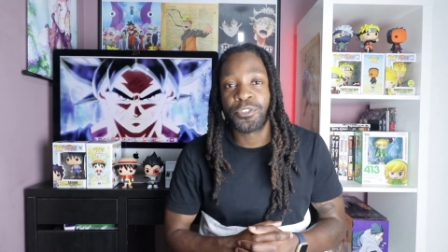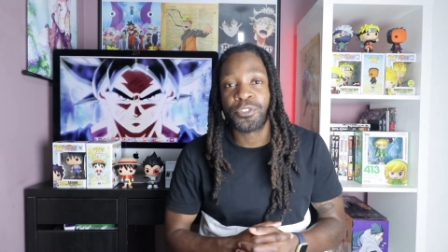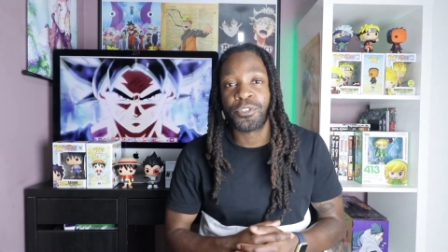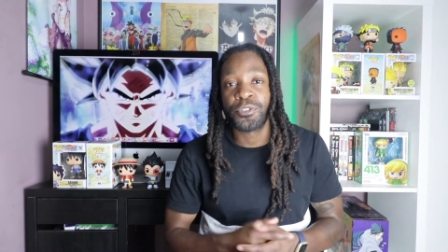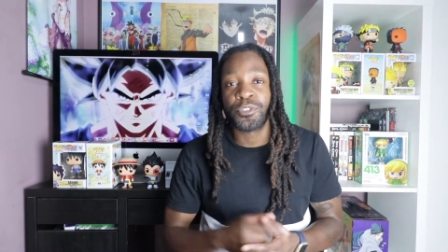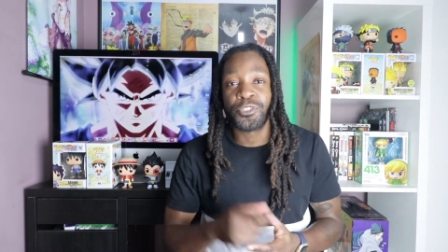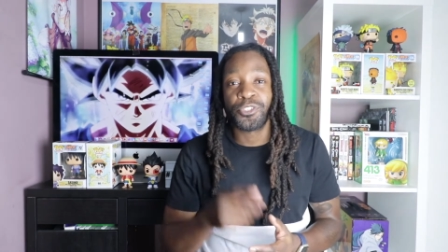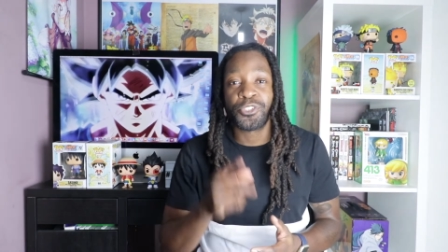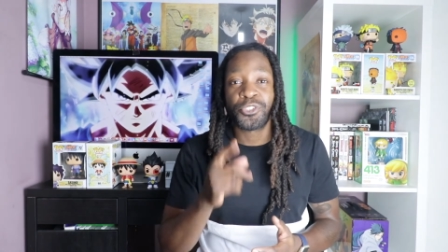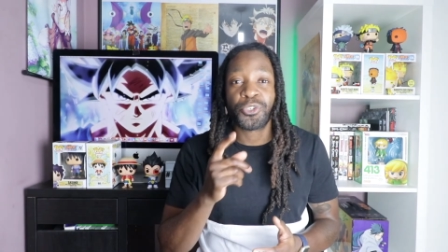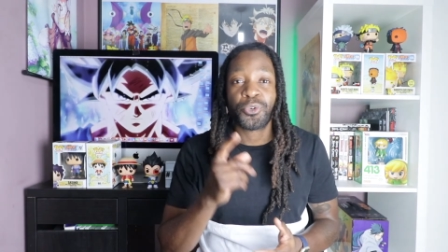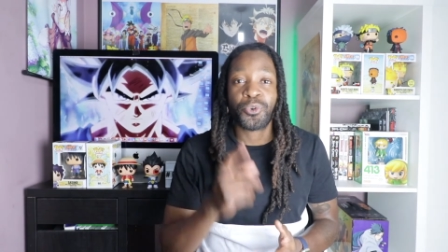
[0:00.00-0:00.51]
to
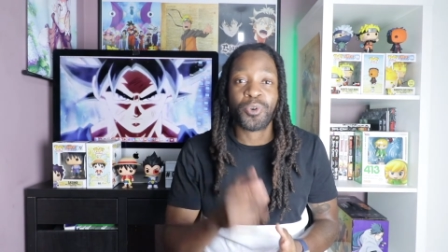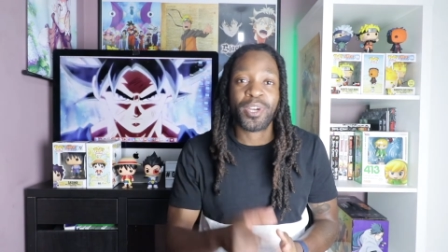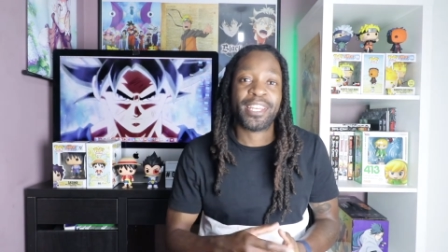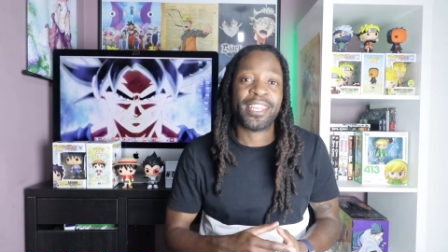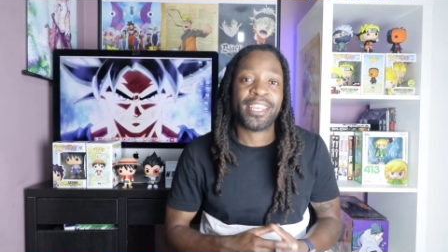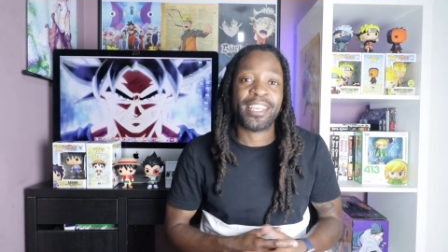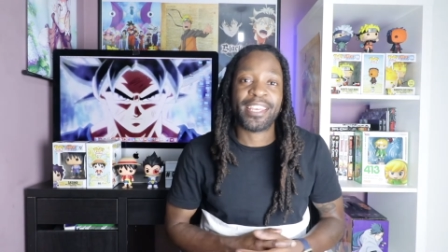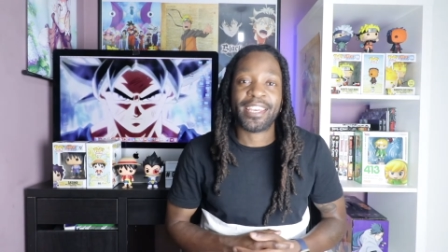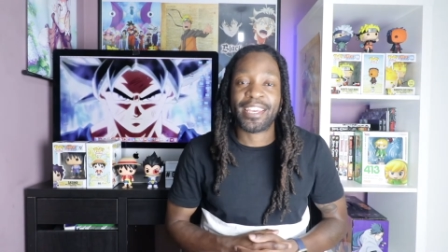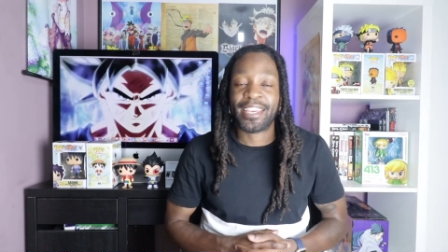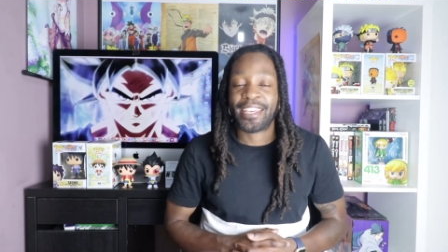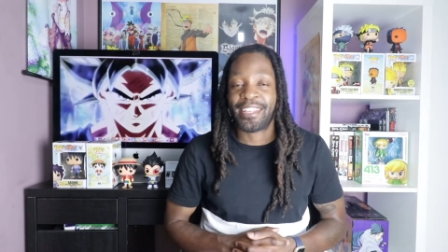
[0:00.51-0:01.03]
in
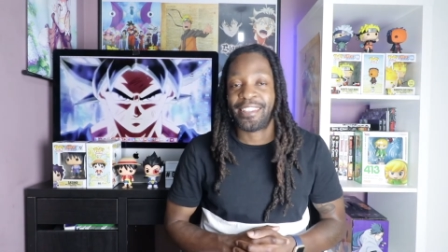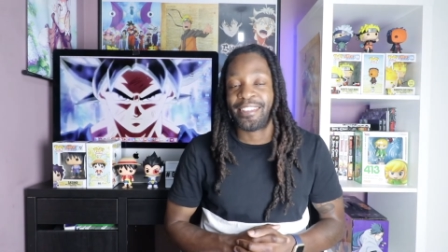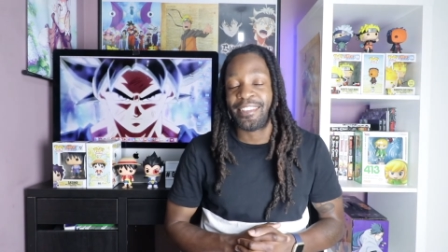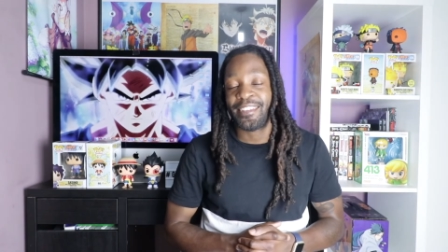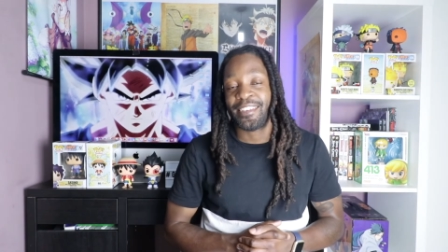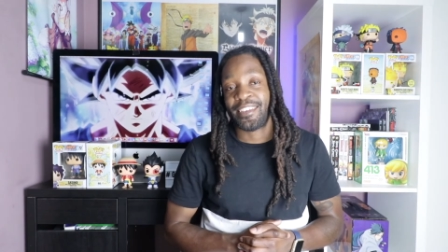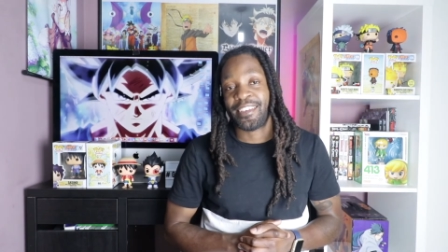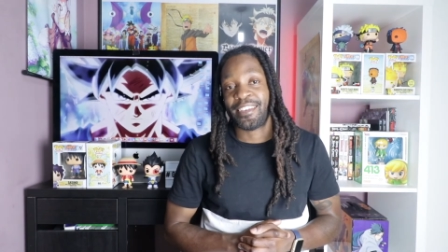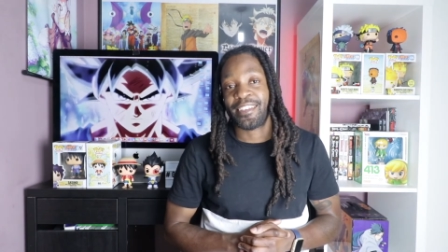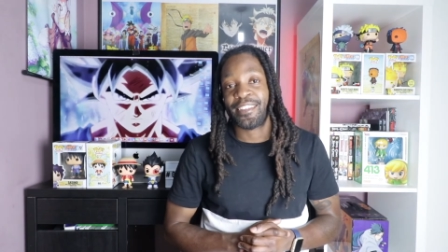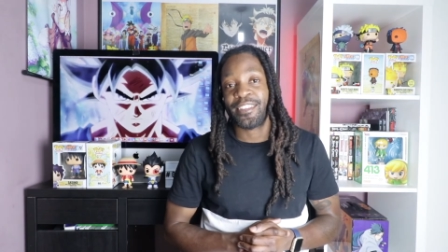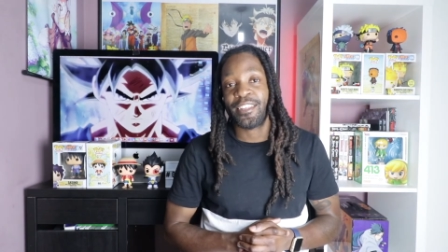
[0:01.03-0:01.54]

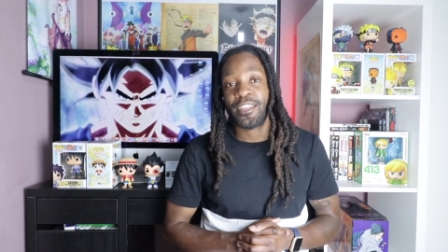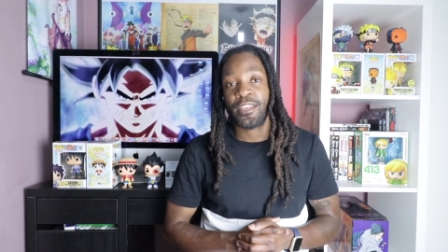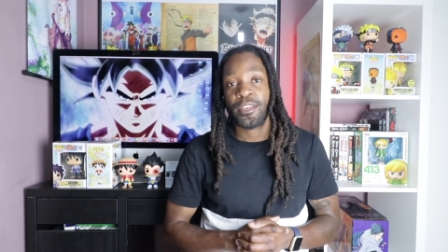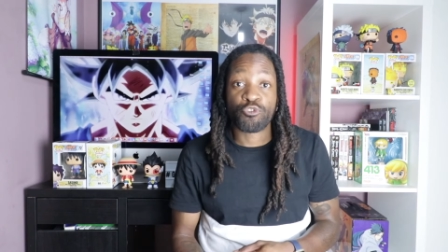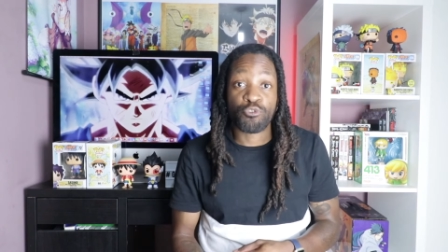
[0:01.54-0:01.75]
2018.